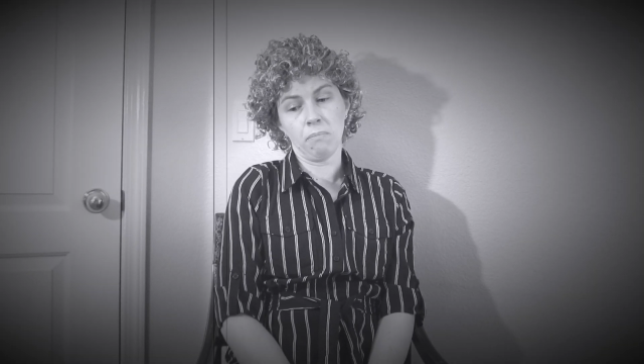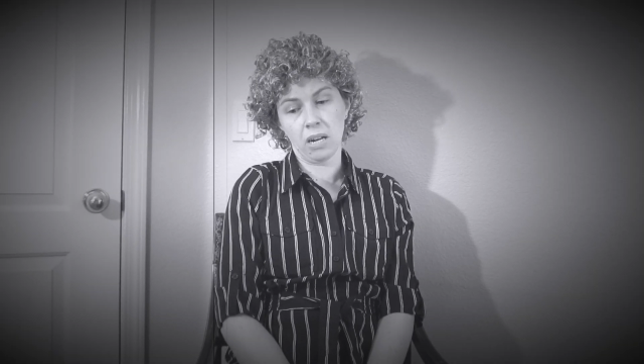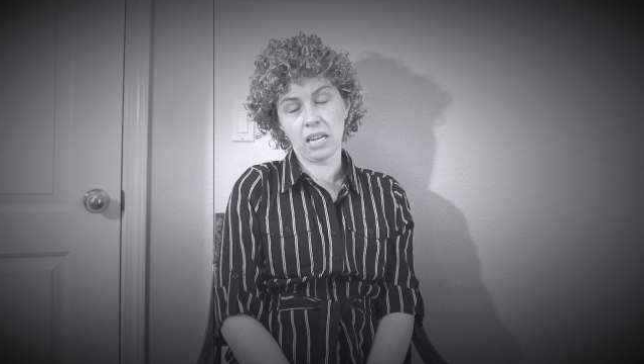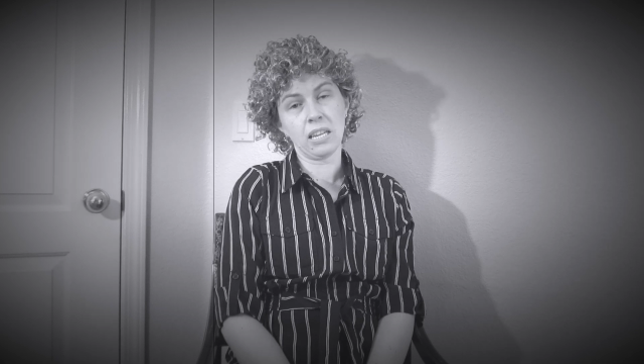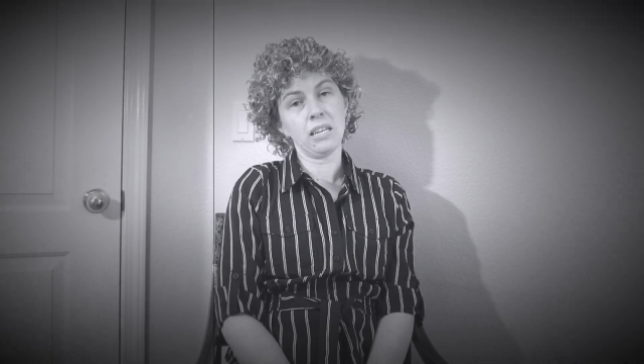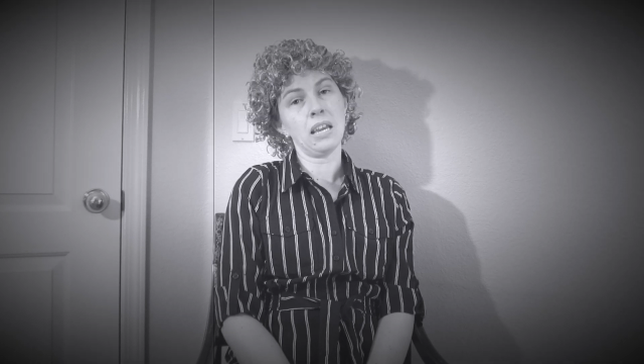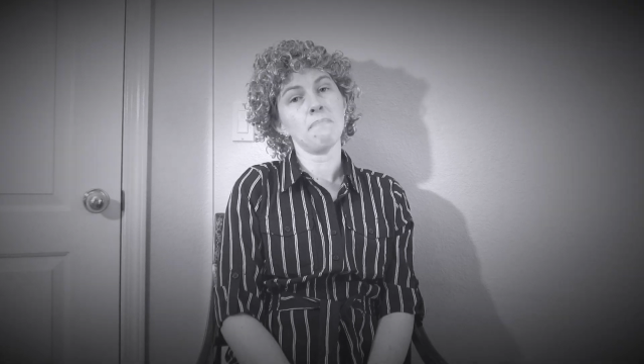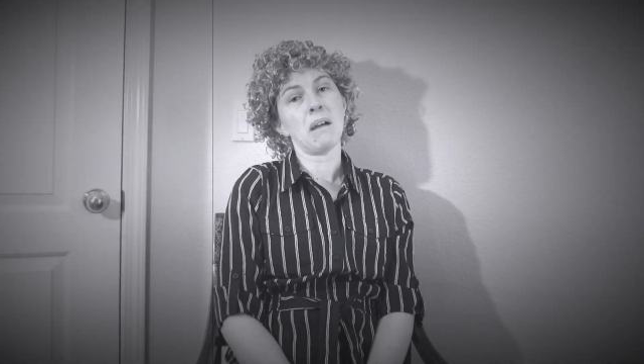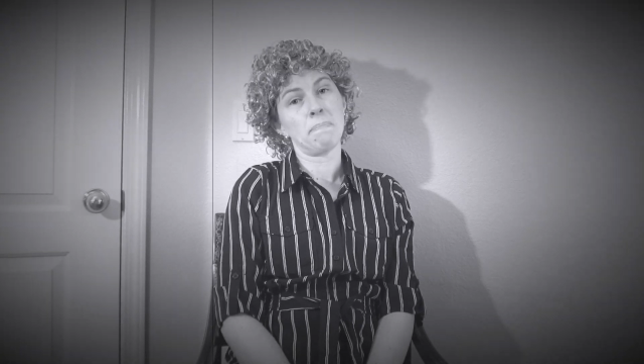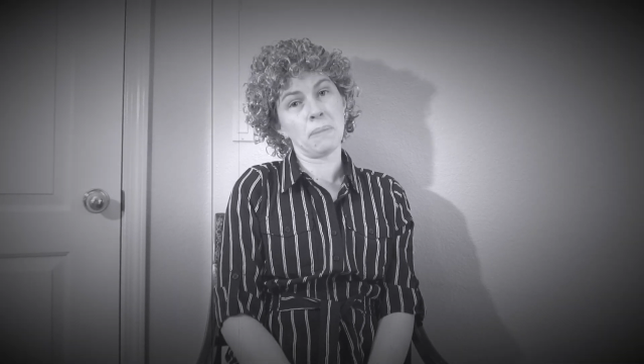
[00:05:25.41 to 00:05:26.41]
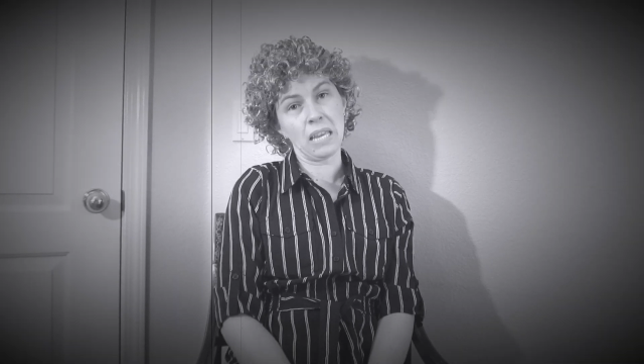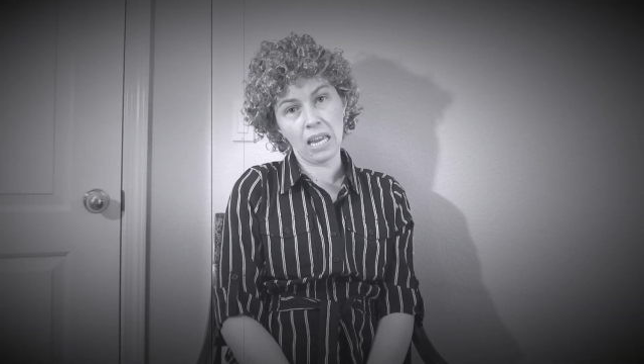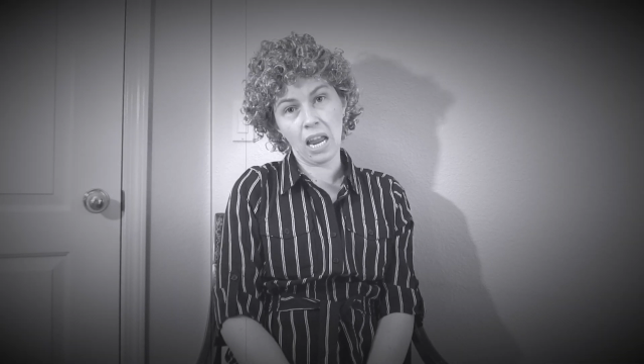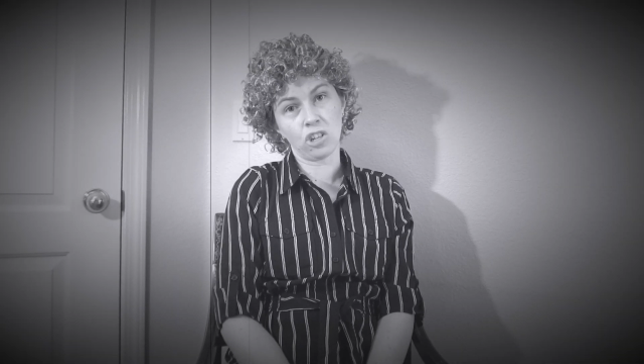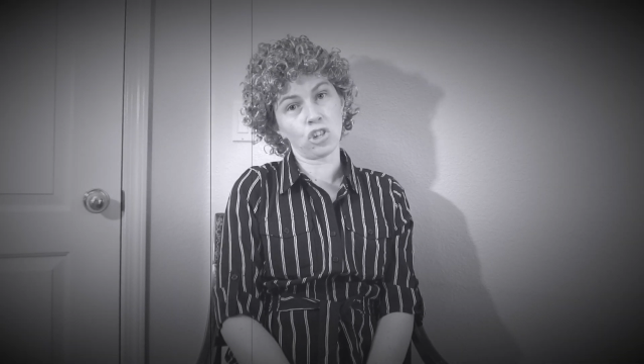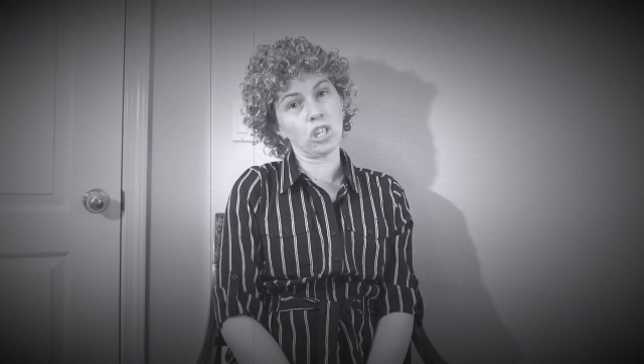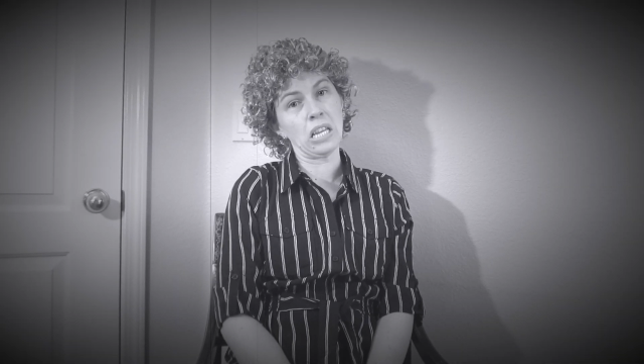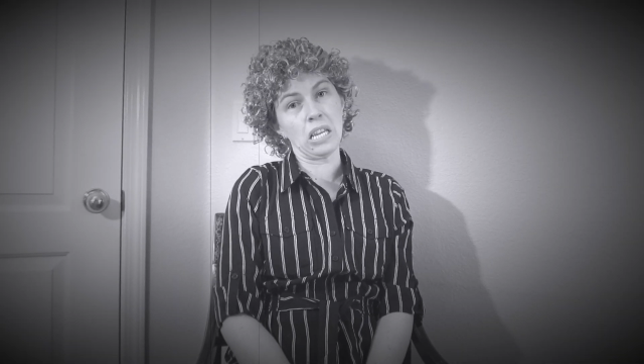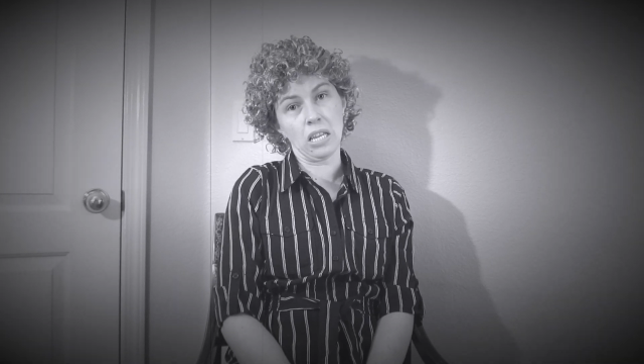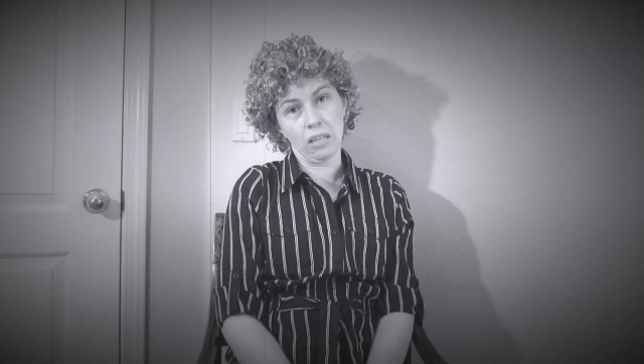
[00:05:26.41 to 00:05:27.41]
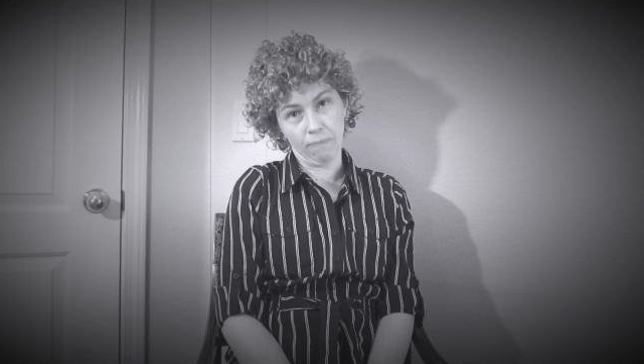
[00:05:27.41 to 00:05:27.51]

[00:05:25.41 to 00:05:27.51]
but I did get my PhD.